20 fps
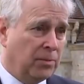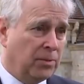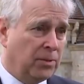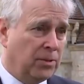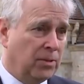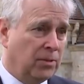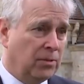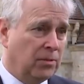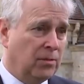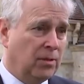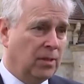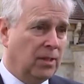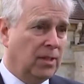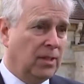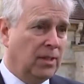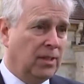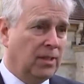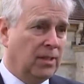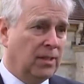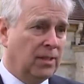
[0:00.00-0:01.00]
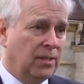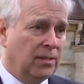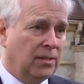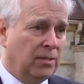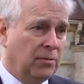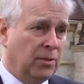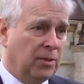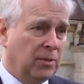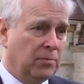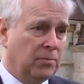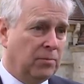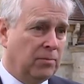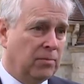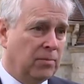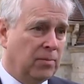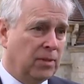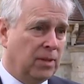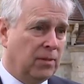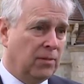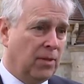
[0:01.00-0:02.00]
able to, as it were,
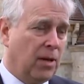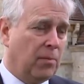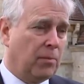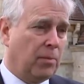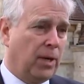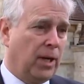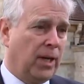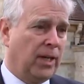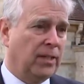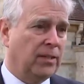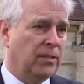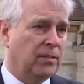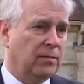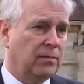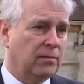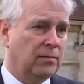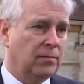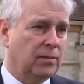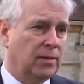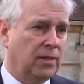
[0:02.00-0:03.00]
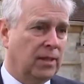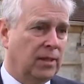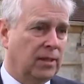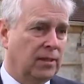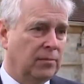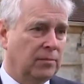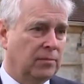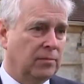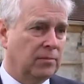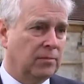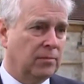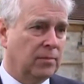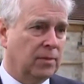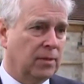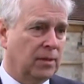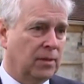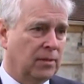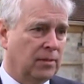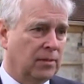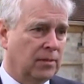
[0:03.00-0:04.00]
give our prayers um,
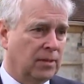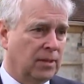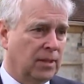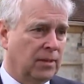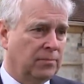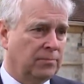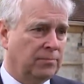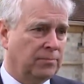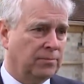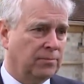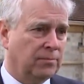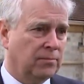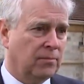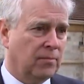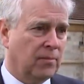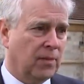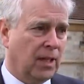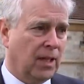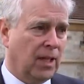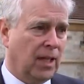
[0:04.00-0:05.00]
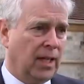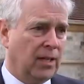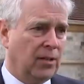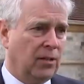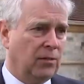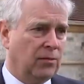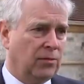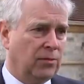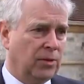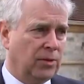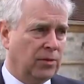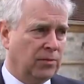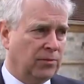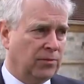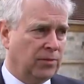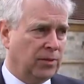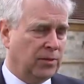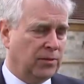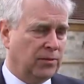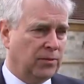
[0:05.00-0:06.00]
and um, head on for the,
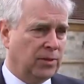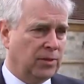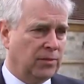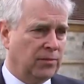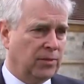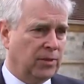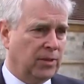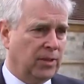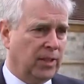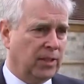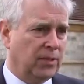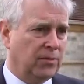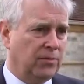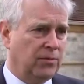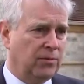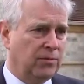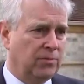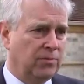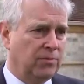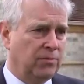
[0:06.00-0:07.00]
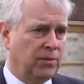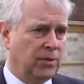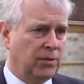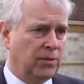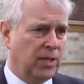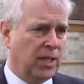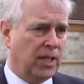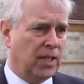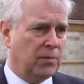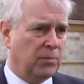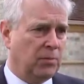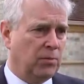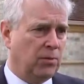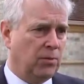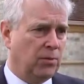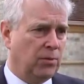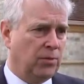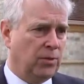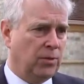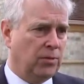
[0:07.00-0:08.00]
for, for, for the next few days
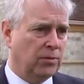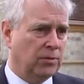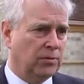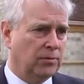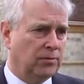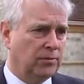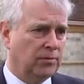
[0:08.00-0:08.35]
before the funeral.